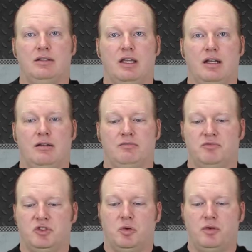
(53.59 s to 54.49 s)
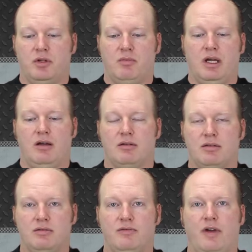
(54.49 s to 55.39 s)
just kind of sort them out,
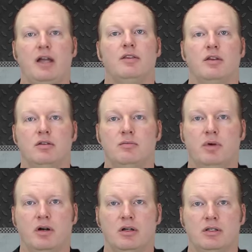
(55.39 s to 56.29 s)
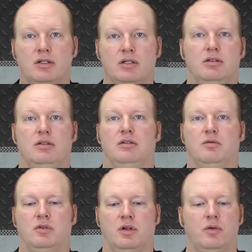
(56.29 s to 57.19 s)
find the good parts.
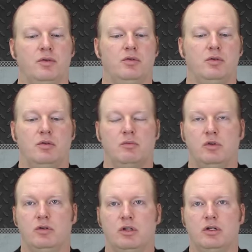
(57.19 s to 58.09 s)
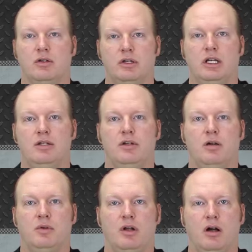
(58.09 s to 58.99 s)
We'll go through, do a real good cleaning
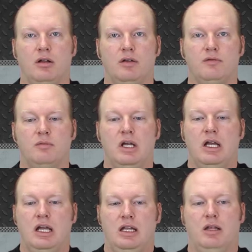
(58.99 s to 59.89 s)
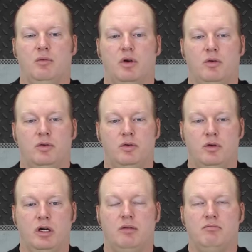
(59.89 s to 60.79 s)
job on all of them, and then we're going
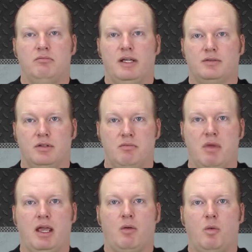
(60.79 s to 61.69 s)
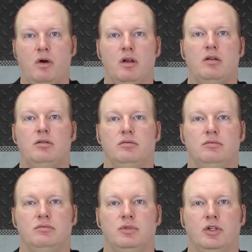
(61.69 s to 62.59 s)
to uh, basically make one
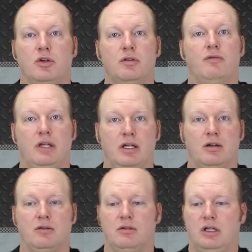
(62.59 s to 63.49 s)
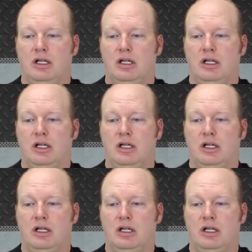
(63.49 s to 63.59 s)
good vehicle.